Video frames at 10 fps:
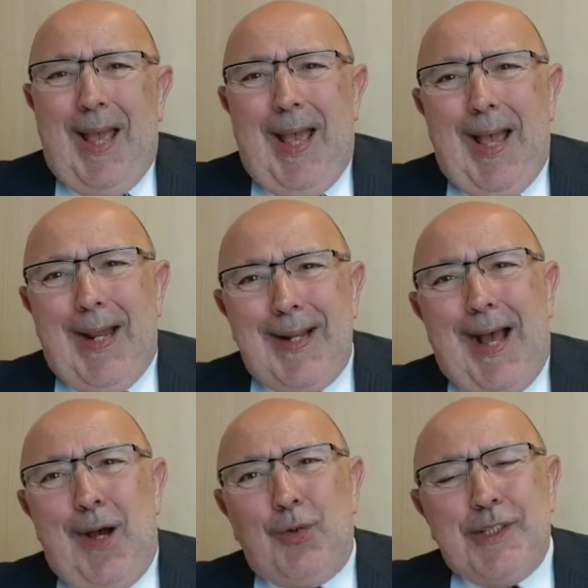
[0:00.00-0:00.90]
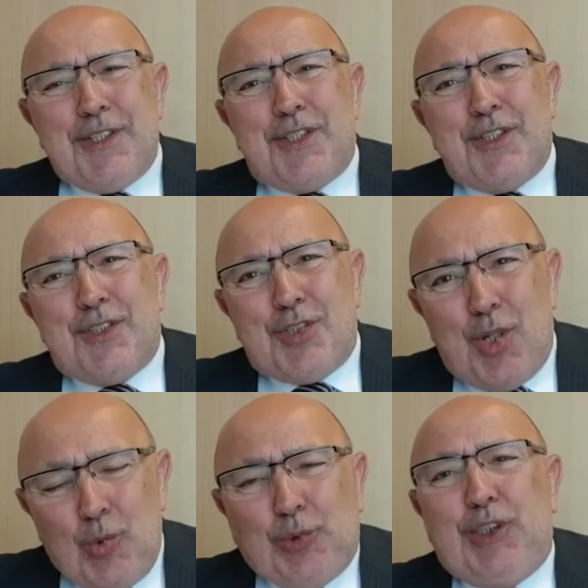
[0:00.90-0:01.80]
And how this
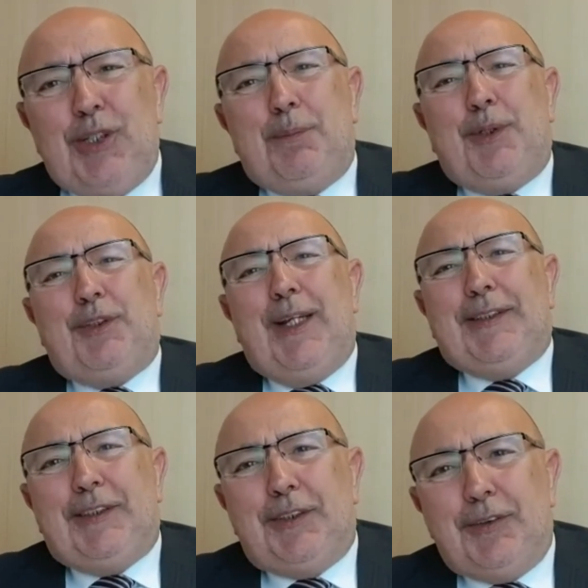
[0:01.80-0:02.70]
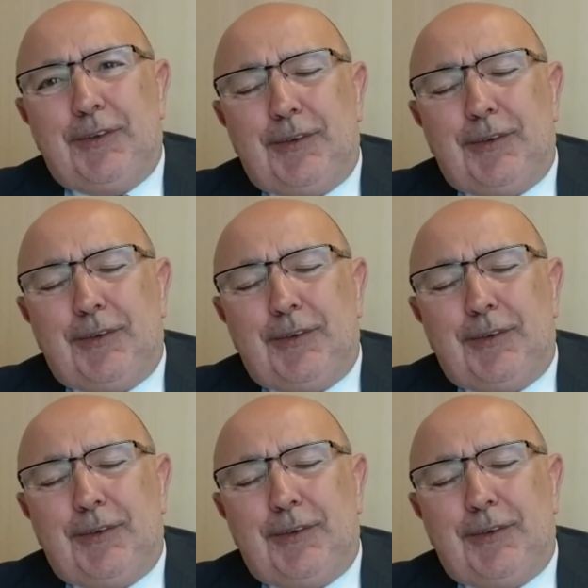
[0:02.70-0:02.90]
social protection